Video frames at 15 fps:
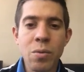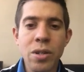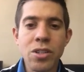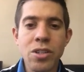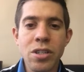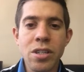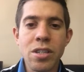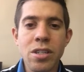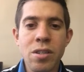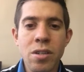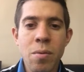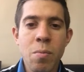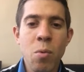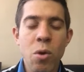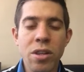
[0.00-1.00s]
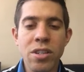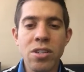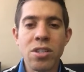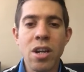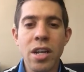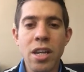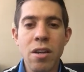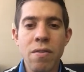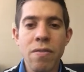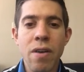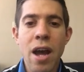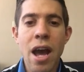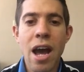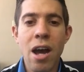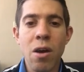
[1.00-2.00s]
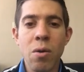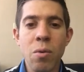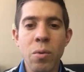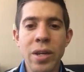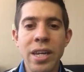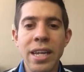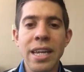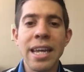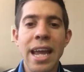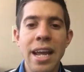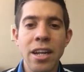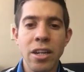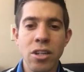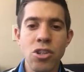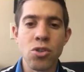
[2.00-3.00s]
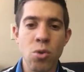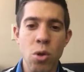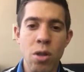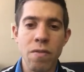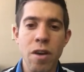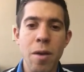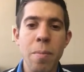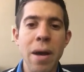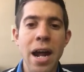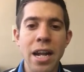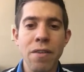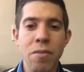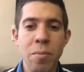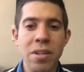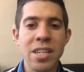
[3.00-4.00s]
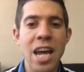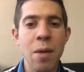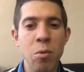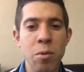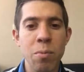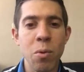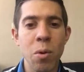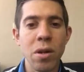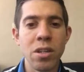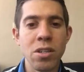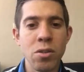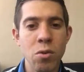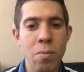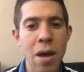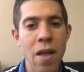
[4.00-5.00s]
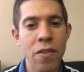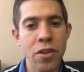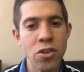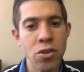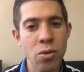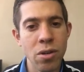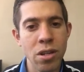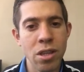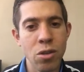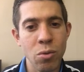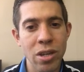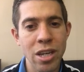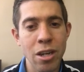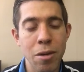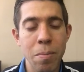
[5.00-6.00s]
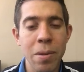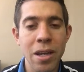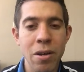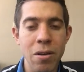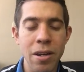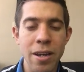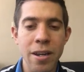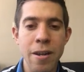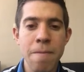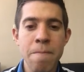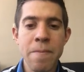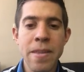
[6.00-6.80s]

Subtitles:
which is more the study of how we gain control of our body from the time we're born to about the 2 to 3 year period.